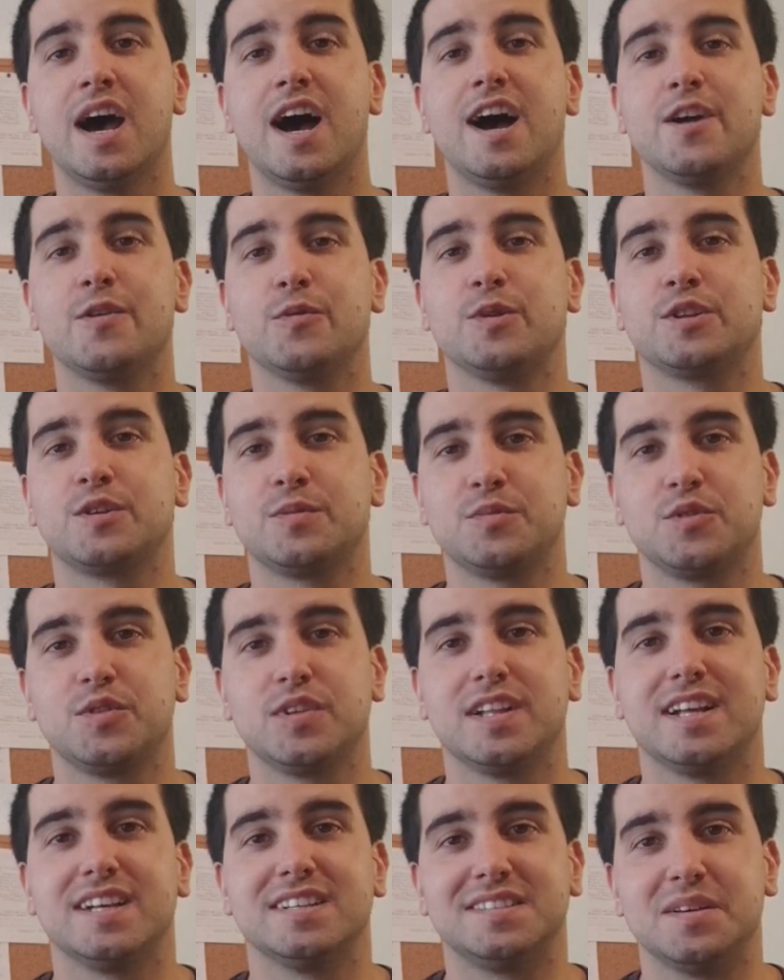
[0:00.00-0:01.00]
Hi, welcome to
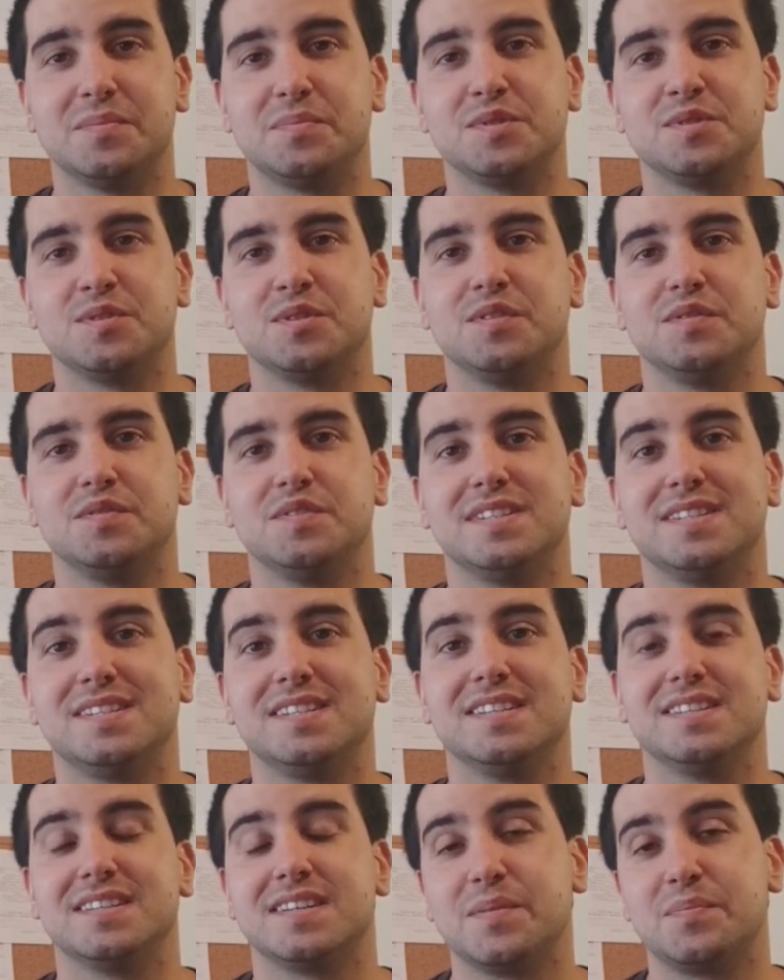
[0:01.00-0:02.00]
the last episode of the
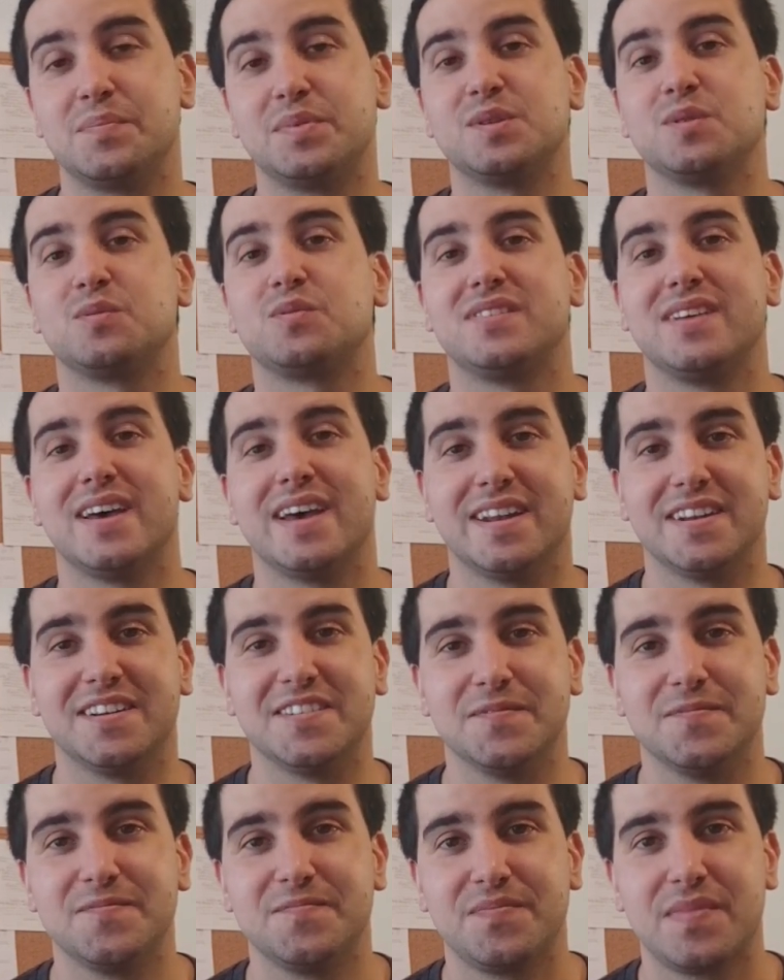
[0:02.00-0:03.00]
season, episode 10.
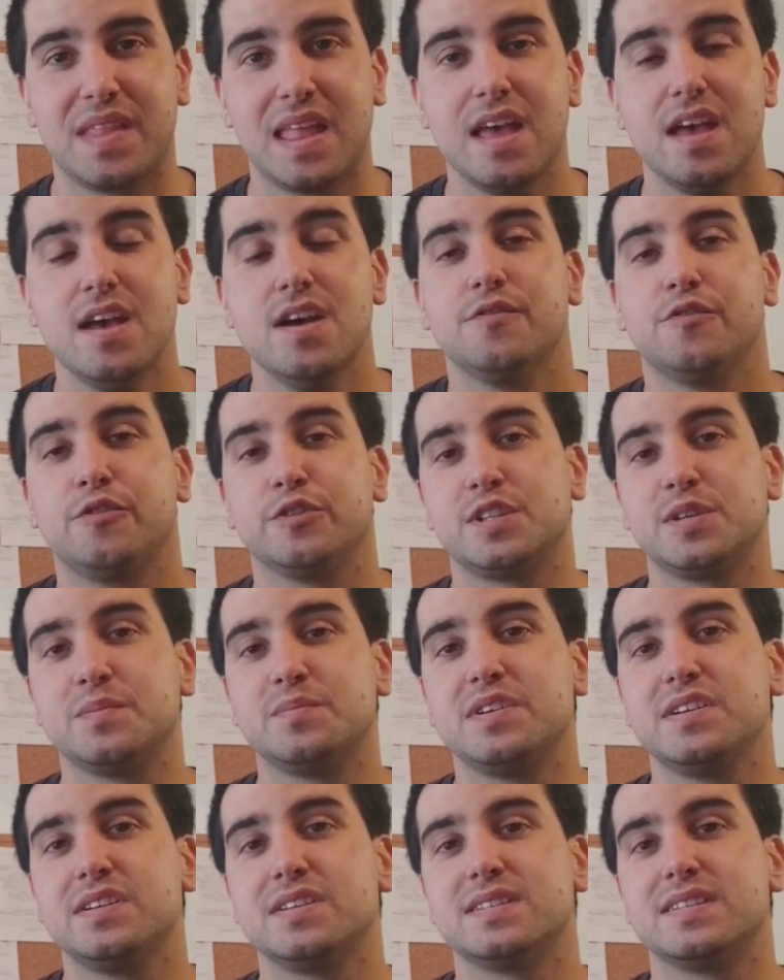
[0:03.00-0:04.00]
For some
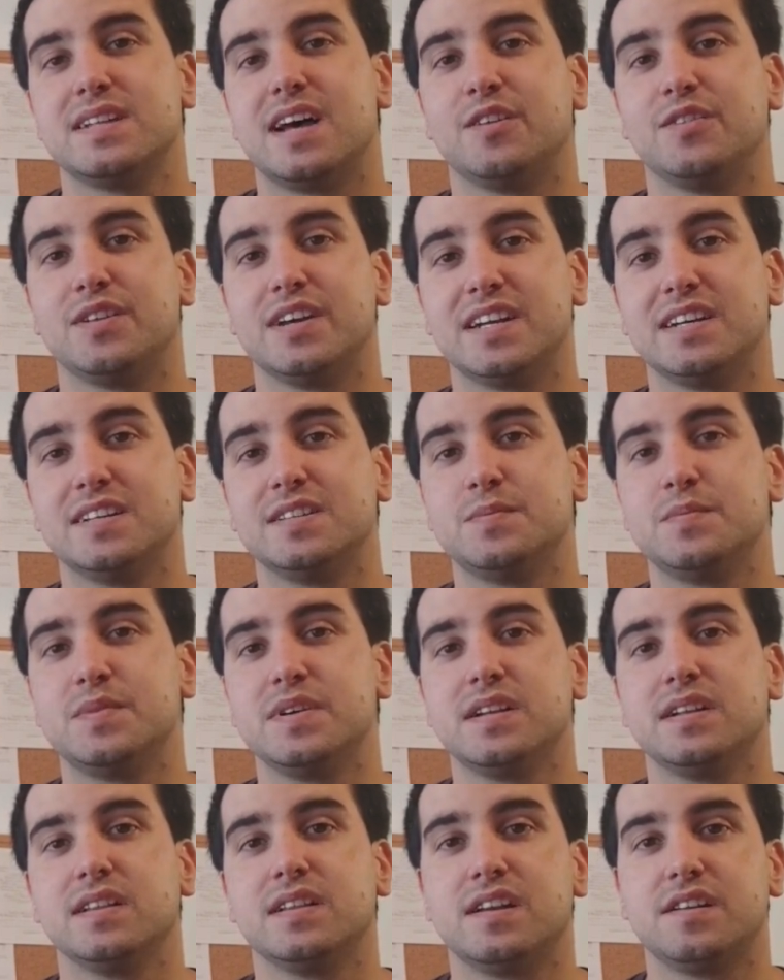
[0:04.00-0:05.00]
years now, there has
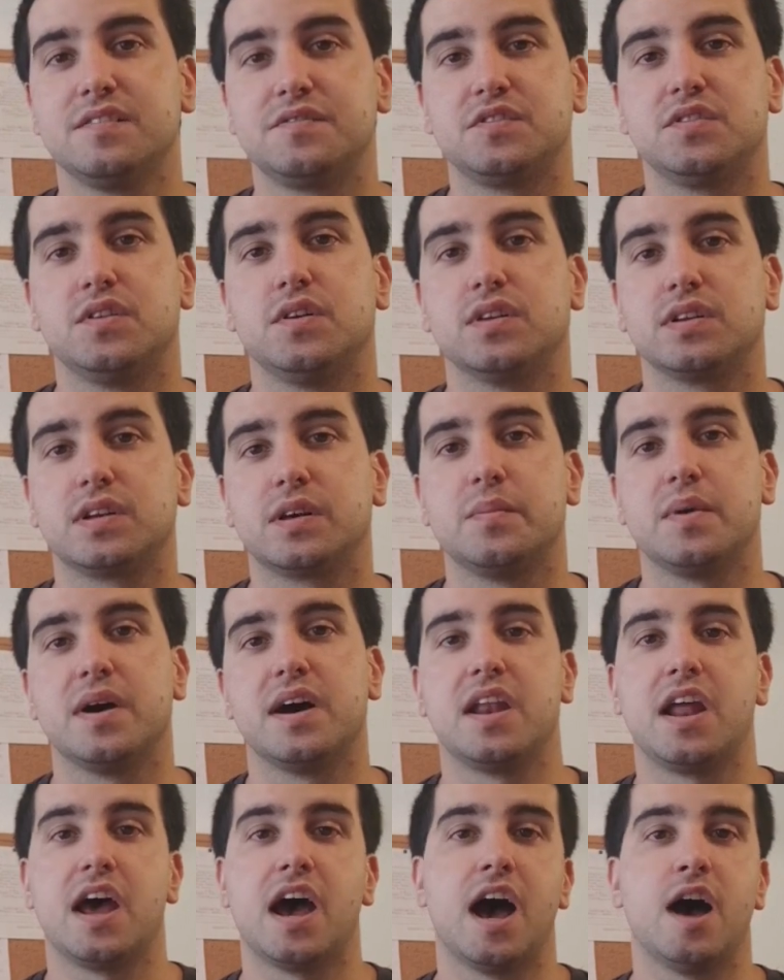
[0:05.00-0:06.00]
been a lot of talk
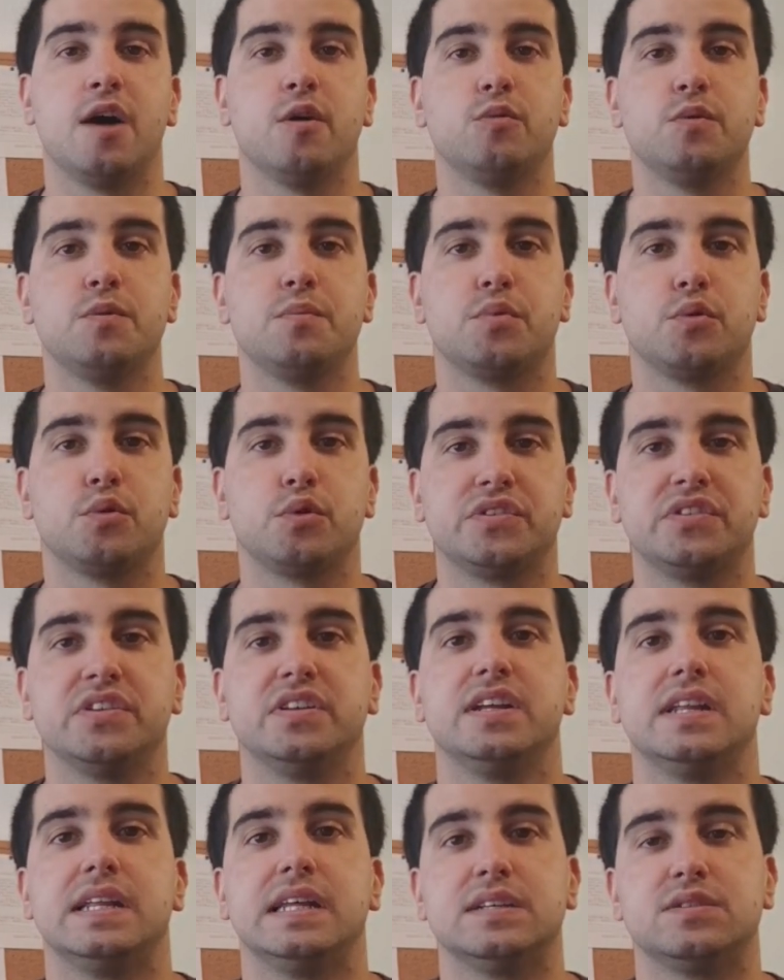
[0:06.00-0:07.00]
about how
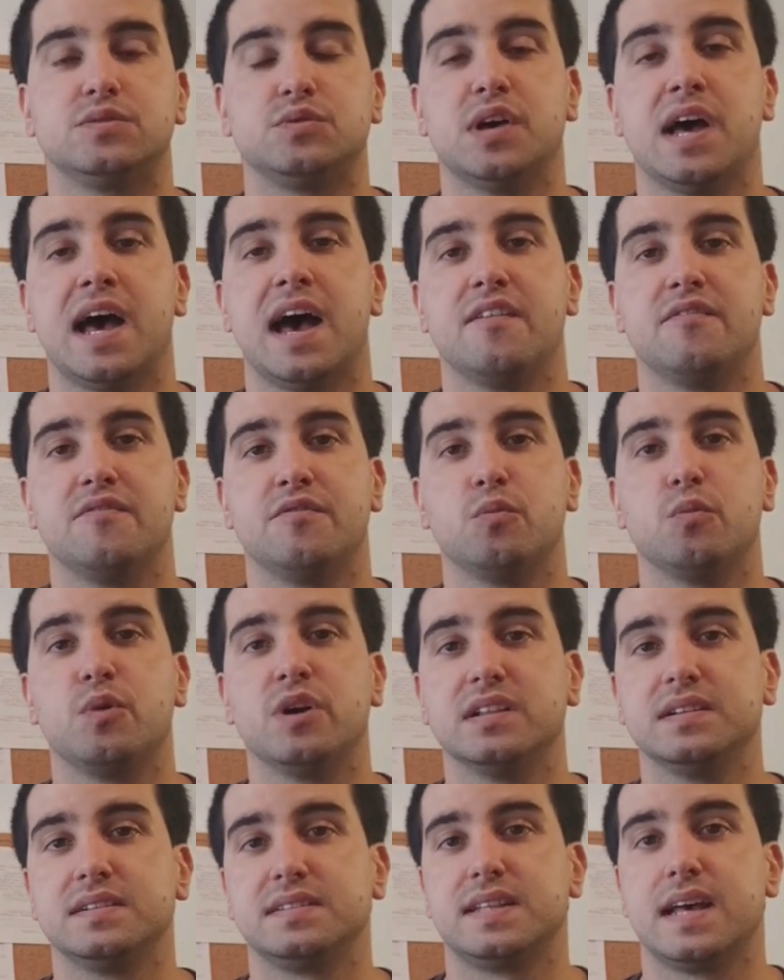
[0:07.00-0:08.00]
important it is to have a
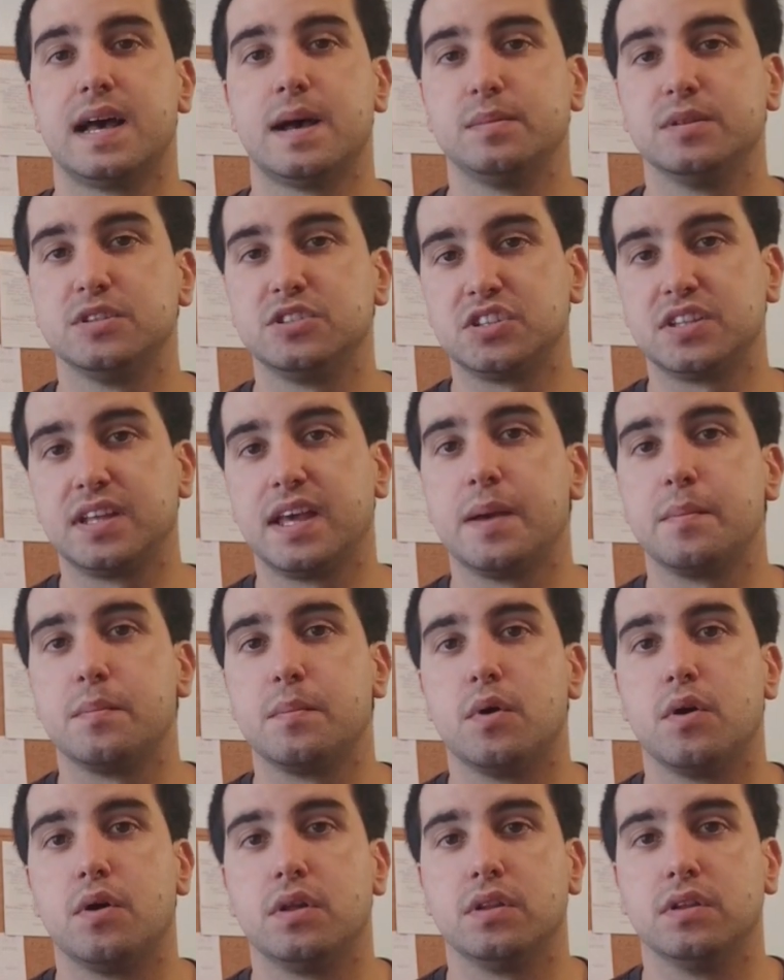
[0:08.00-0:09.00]
well-established game
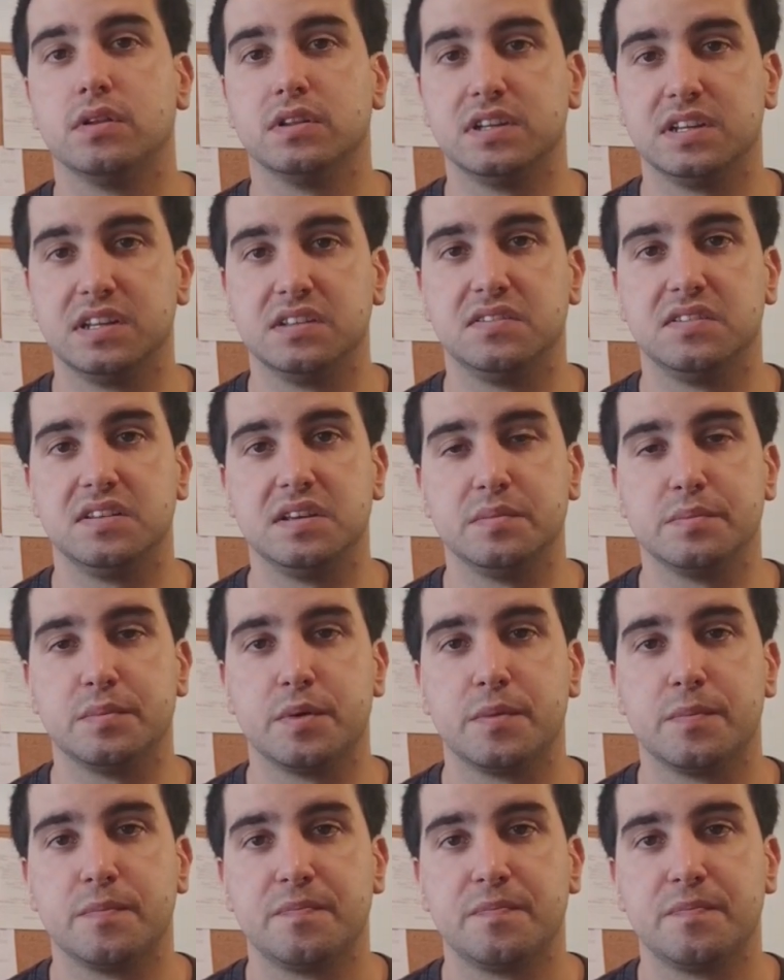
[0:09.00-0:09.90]
model in a team.